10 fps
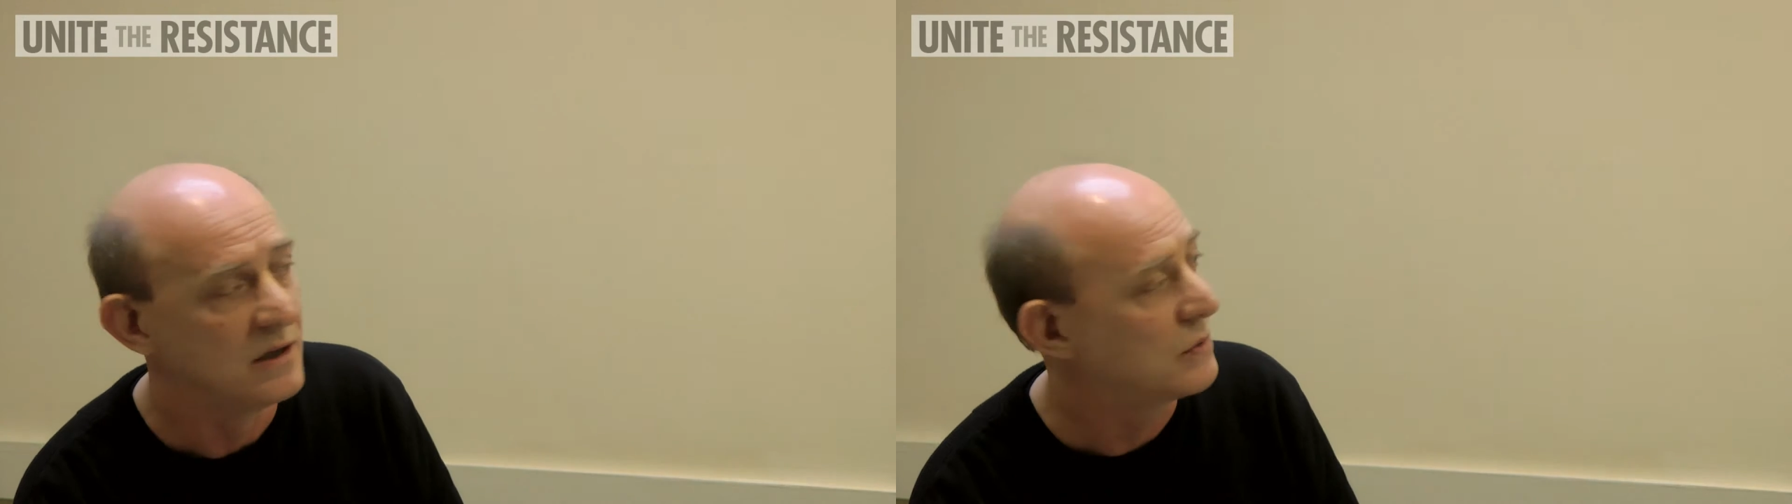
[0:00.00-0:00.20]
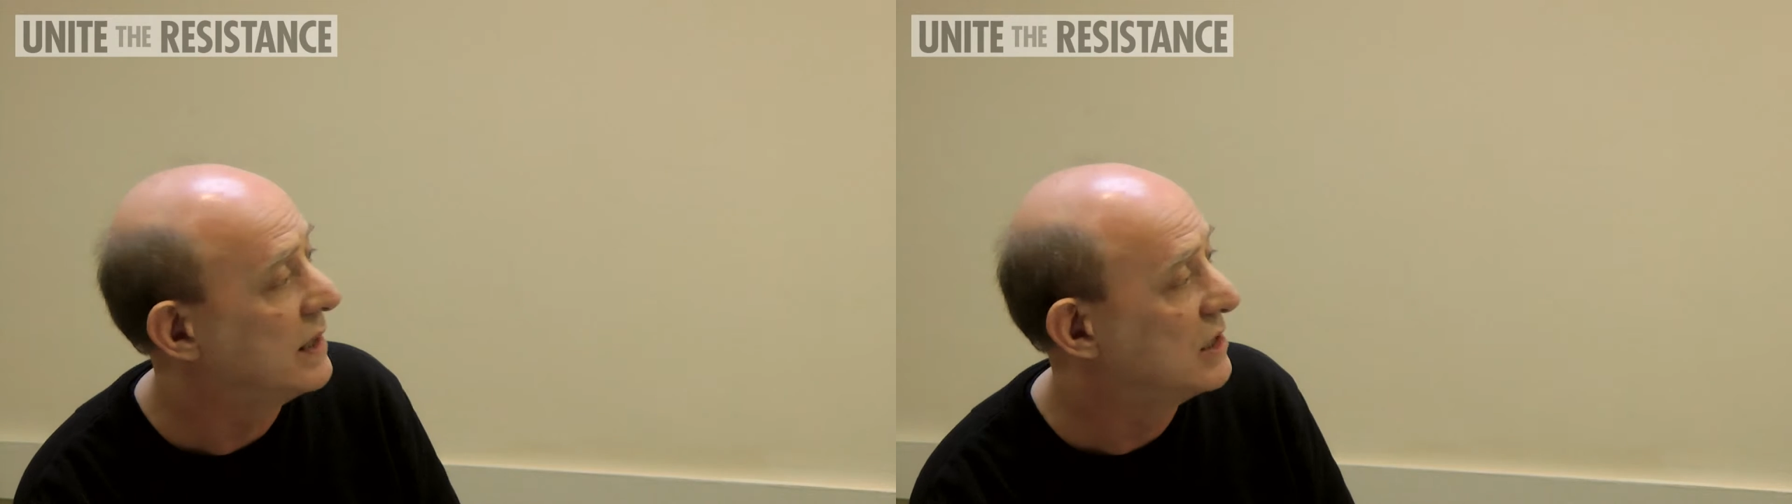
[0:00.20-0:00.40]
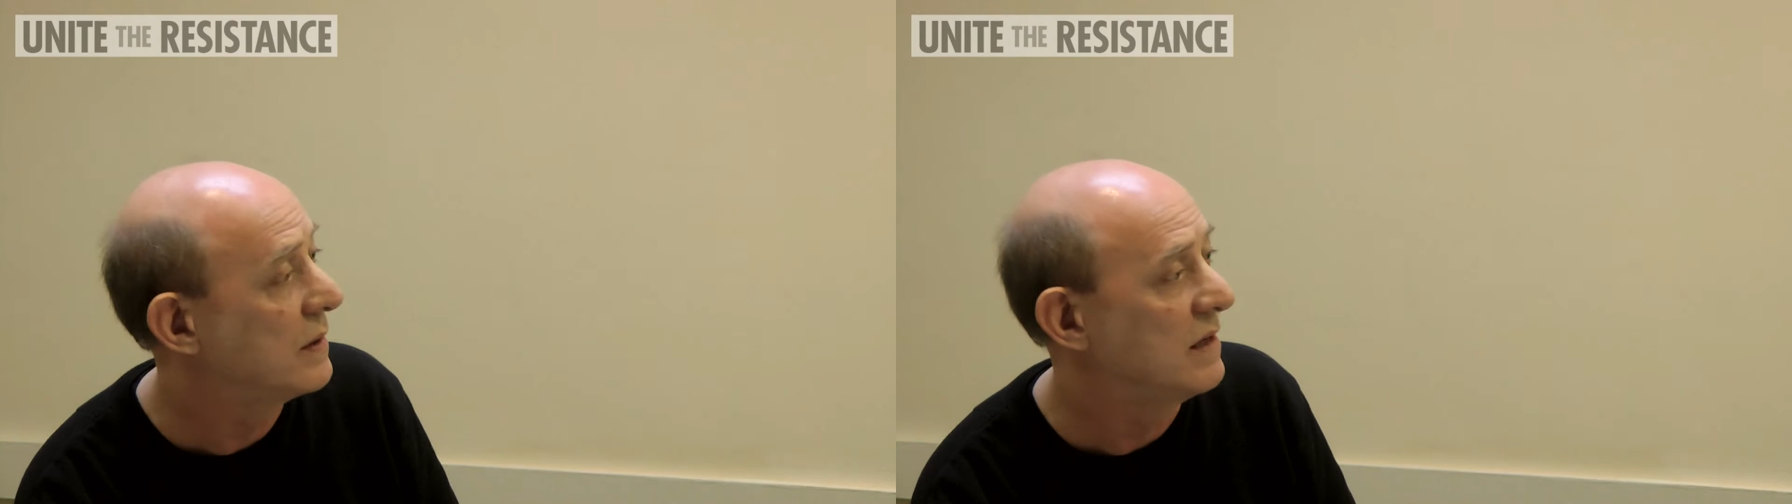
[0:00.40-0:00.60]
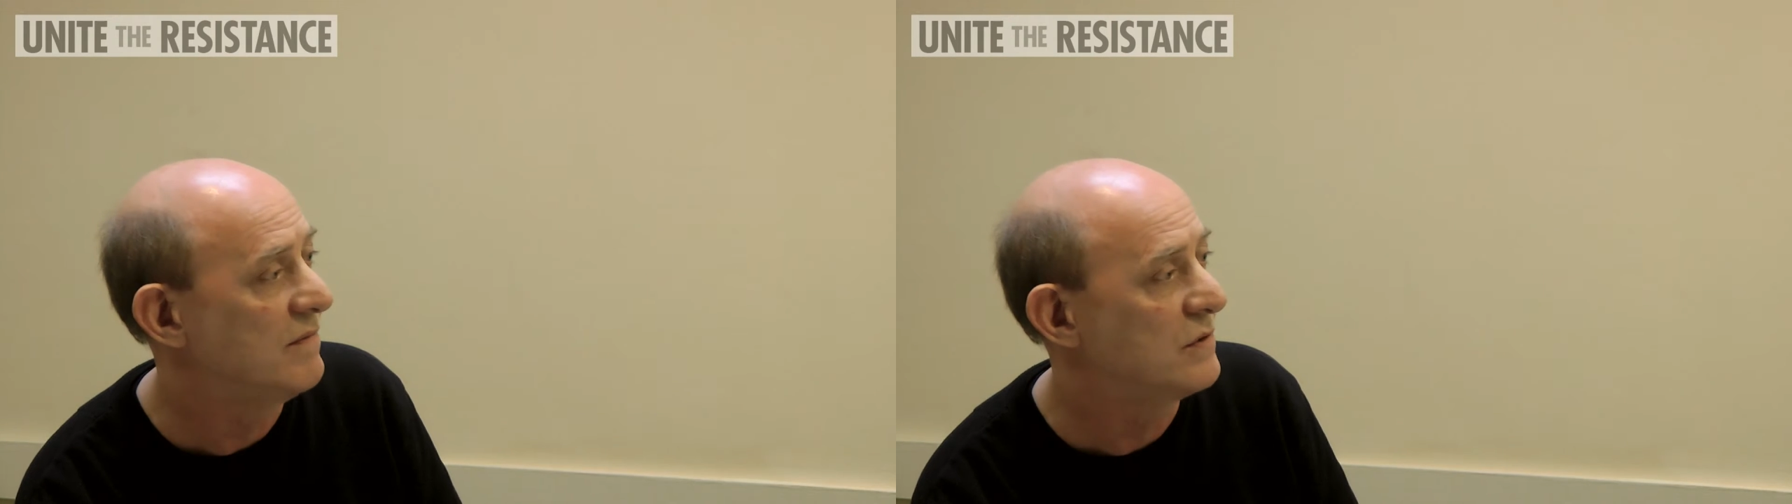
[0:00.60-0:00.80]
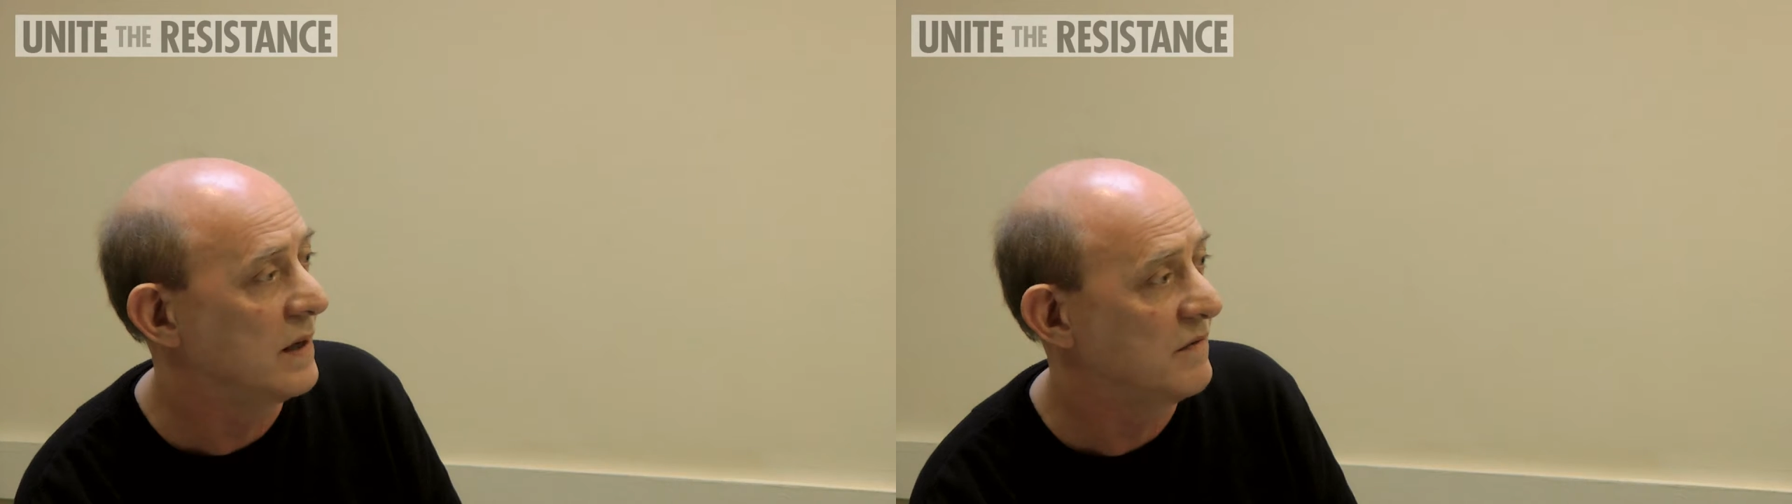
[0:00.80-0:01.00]

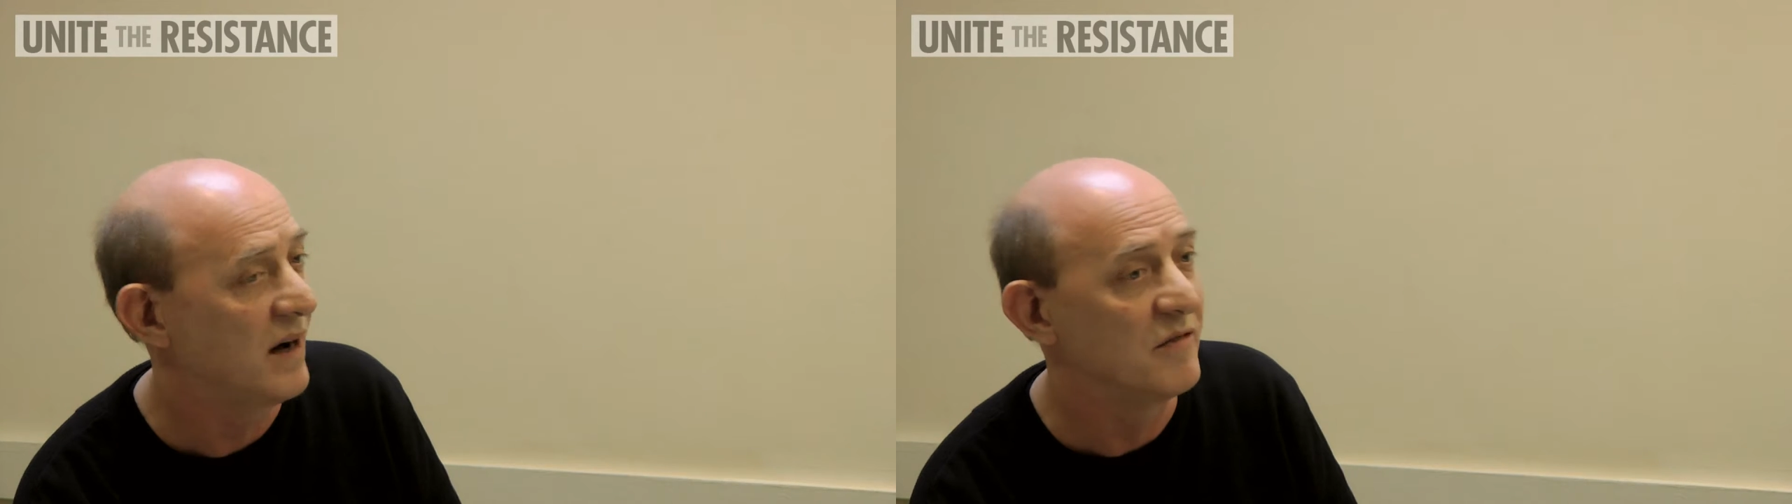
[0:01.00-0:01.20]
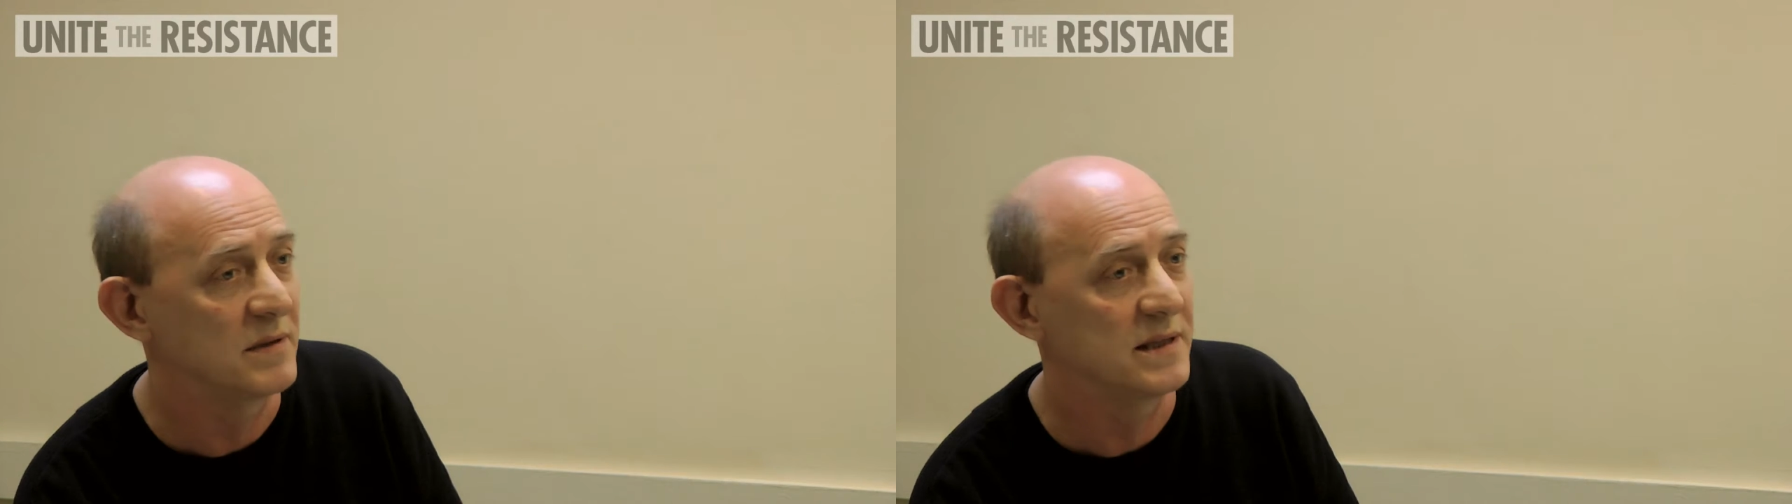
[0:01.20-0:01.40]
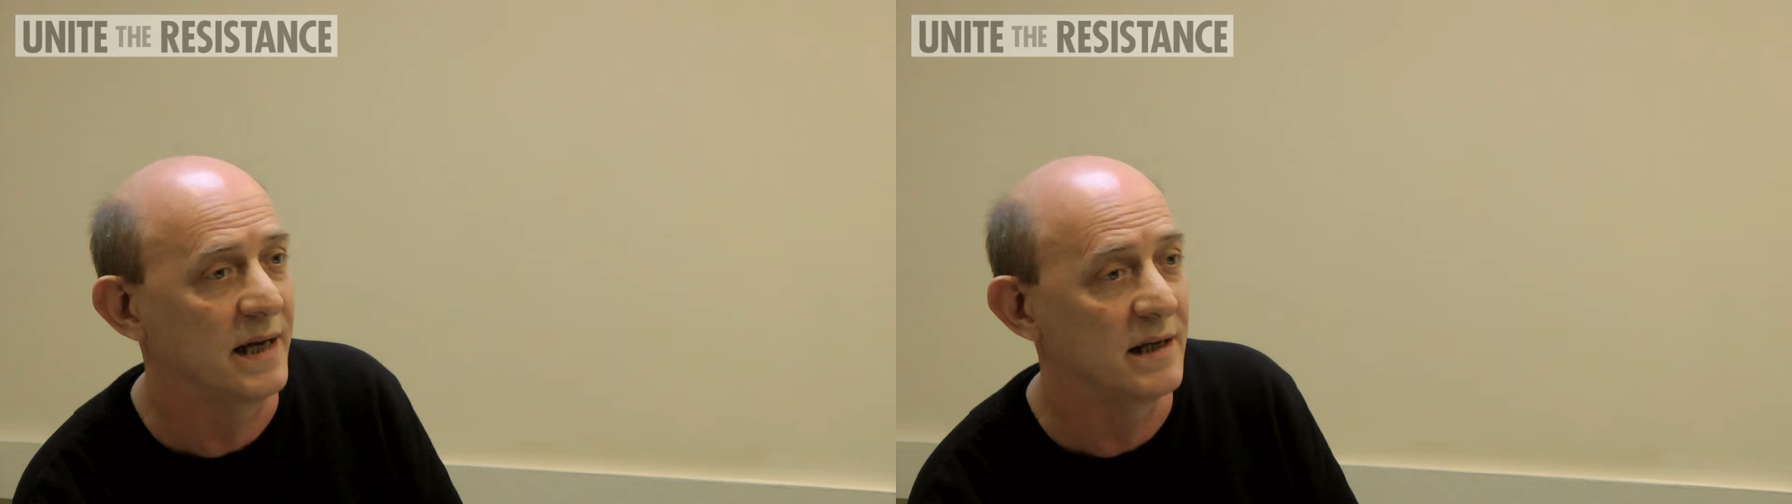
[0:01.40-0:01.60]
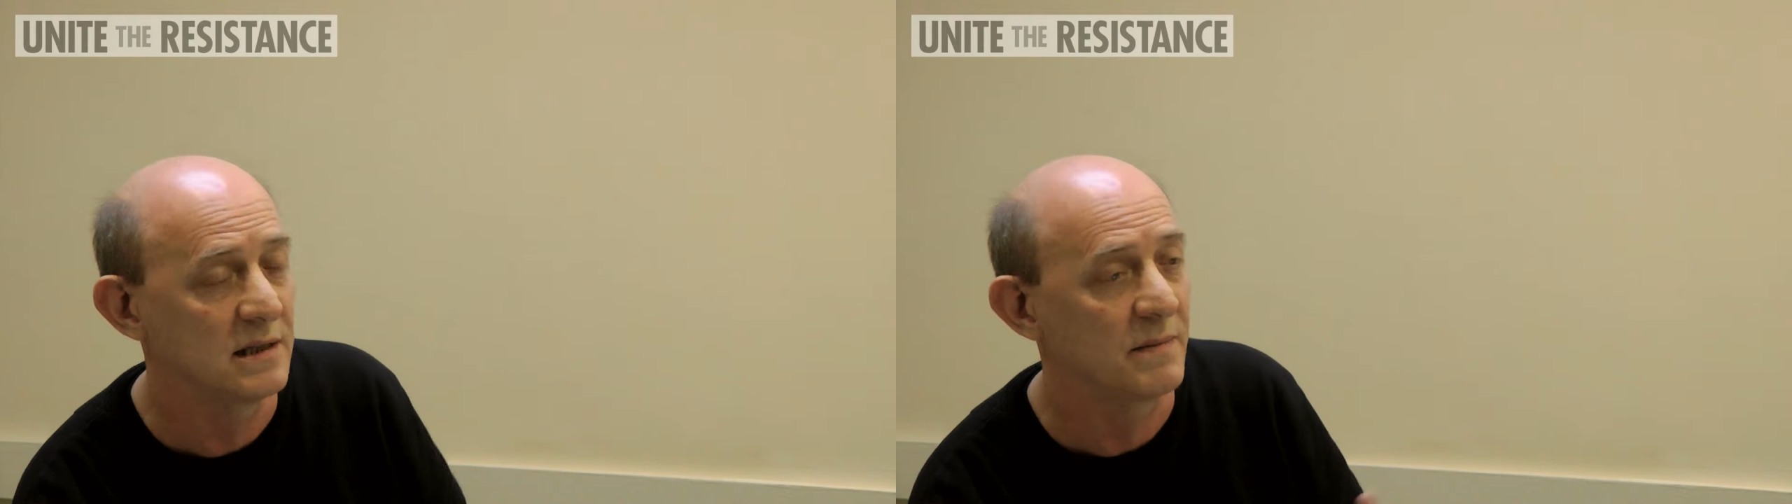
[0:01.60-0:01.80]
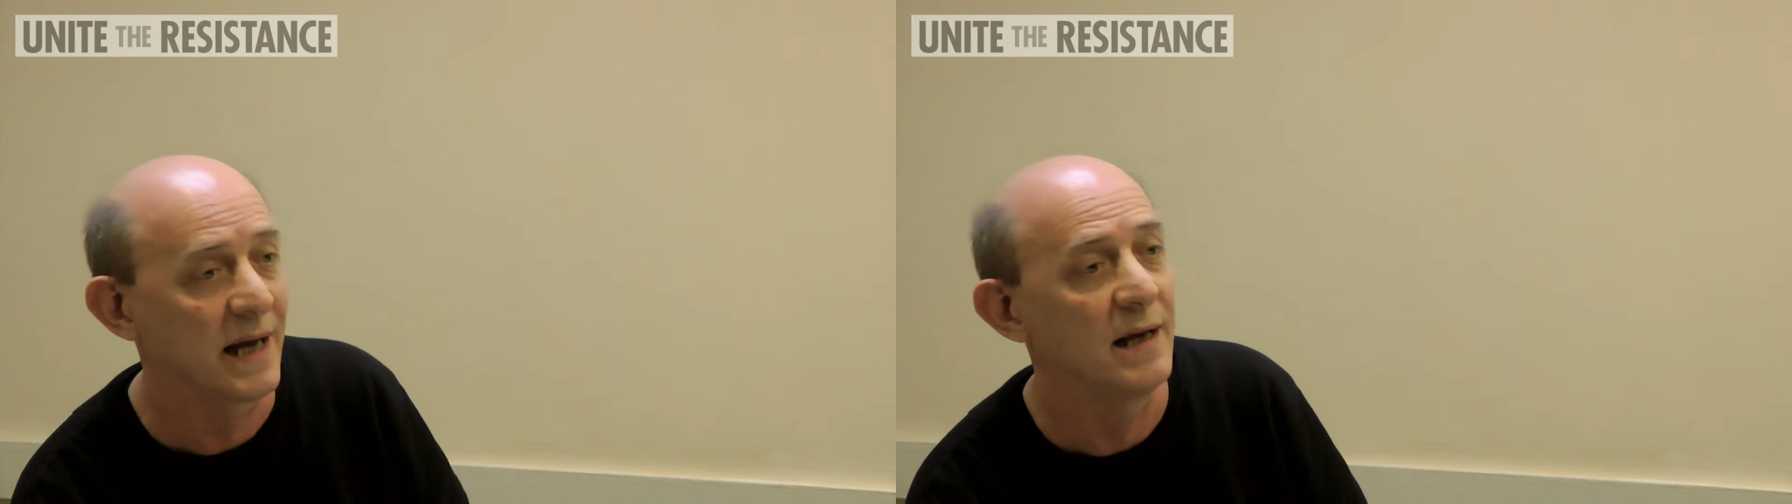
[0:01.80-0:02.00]
25% is the